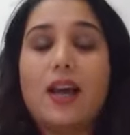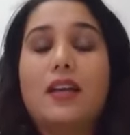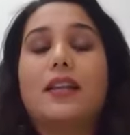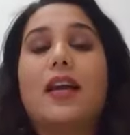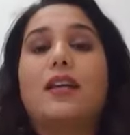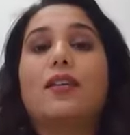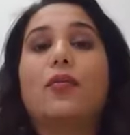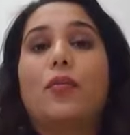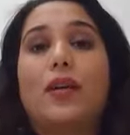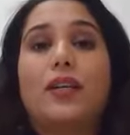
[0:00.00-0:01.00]
Then
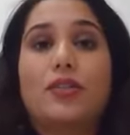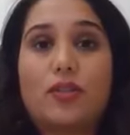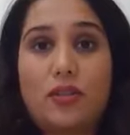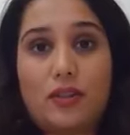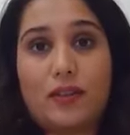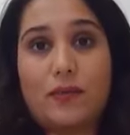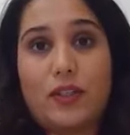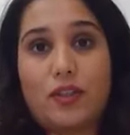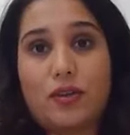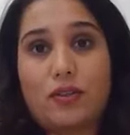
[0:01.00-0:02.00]
we
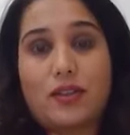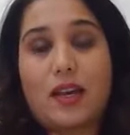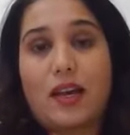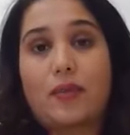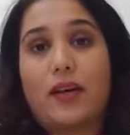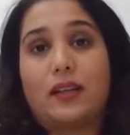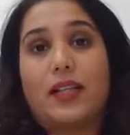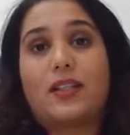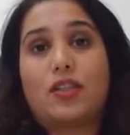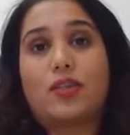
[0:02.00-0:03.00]
don't say, well,
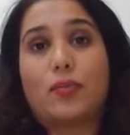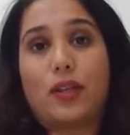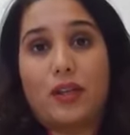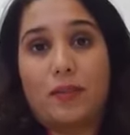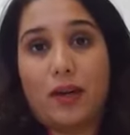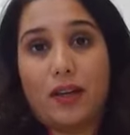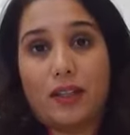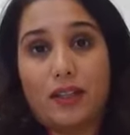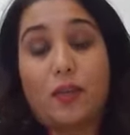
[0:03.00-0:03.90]
let's just put an implant in.